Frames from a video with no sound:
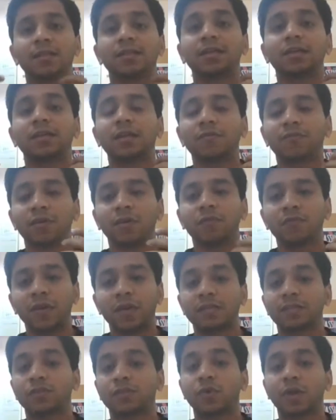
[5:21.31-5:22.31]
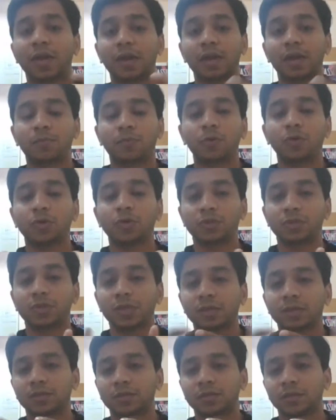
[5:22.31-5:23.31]
the different ways you can approach
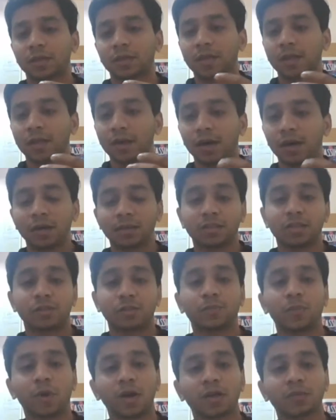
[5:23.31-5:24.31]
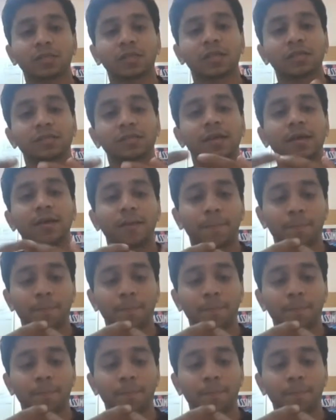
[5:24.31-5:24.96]
this uh, this process